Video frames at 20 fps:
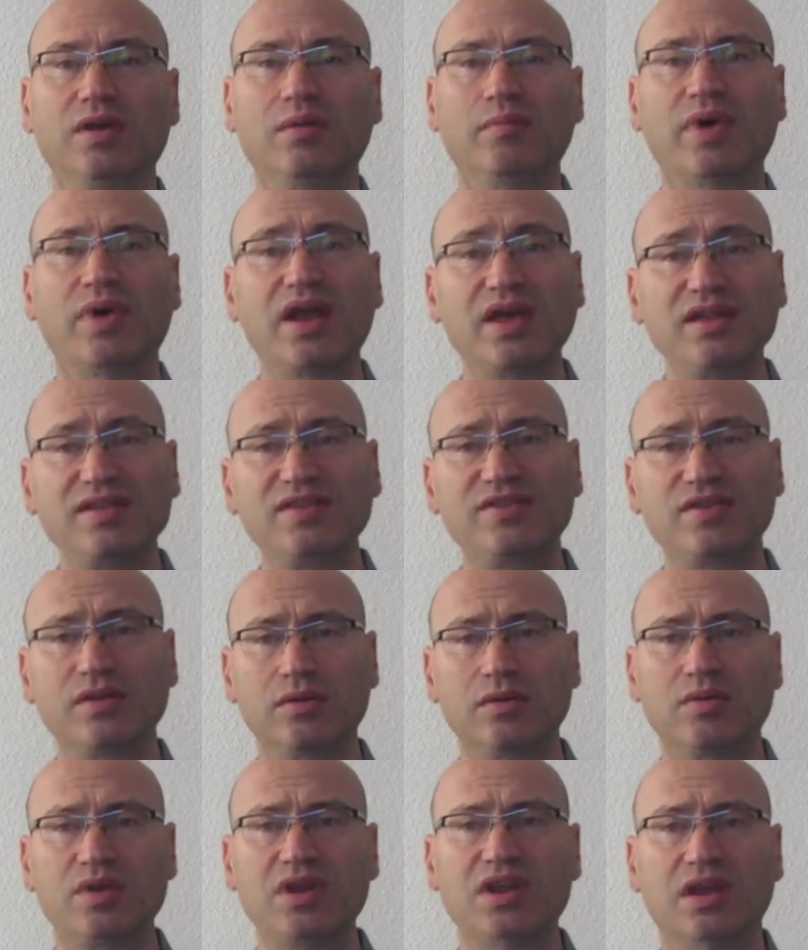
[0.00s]
But I
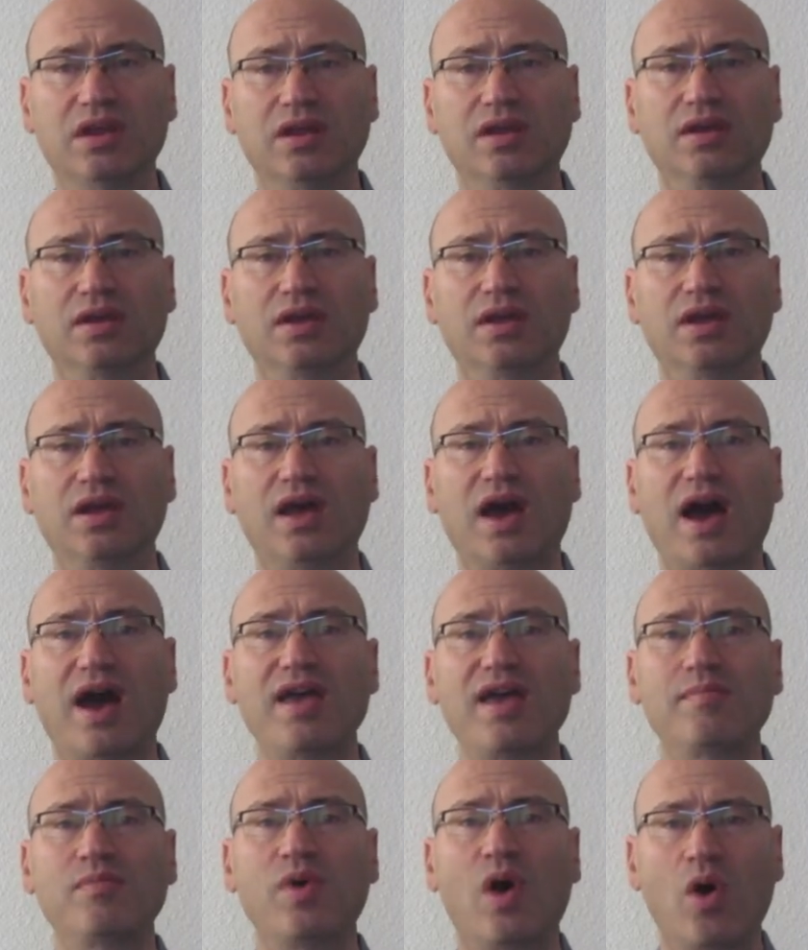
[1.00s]
disagree.
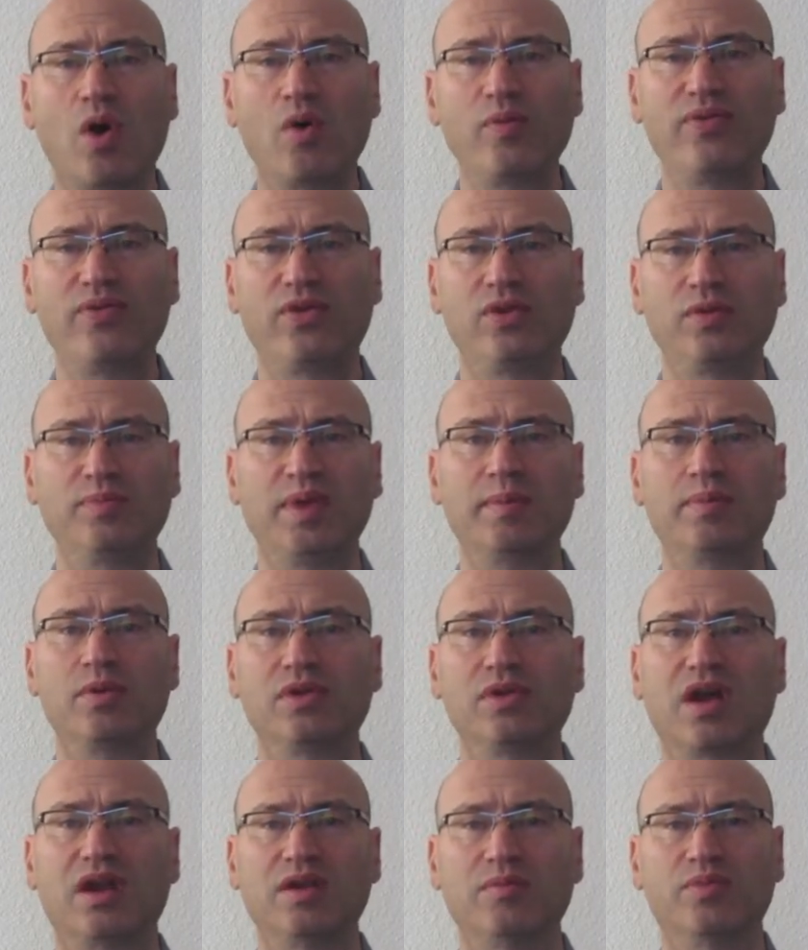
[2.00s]
I am hopeful people
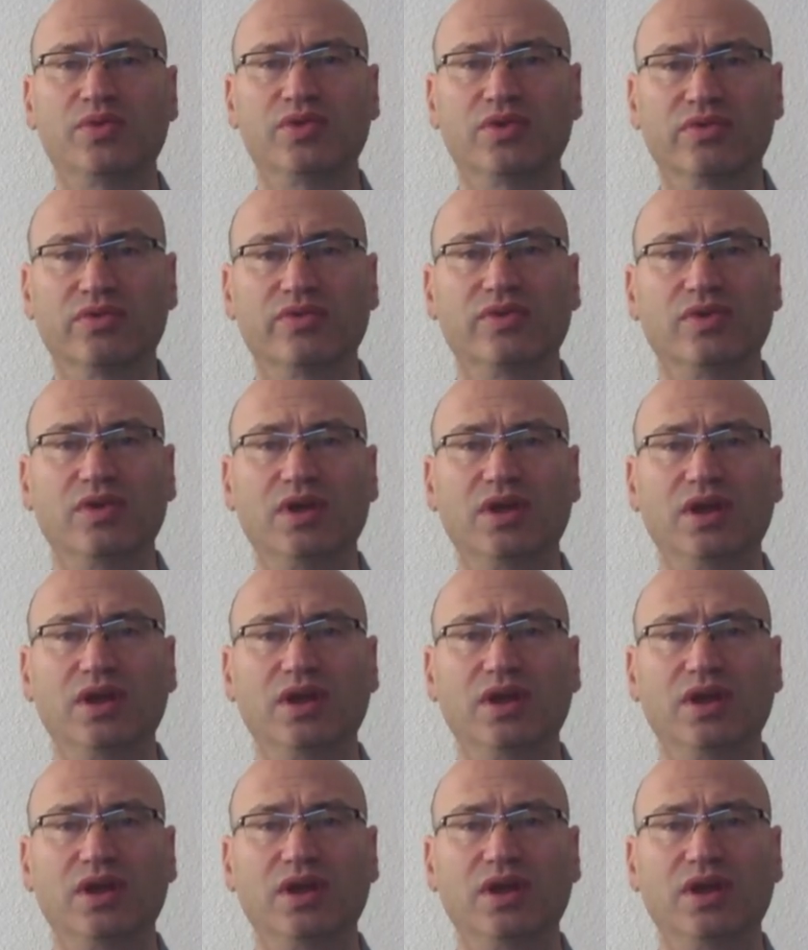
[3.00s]
can improve.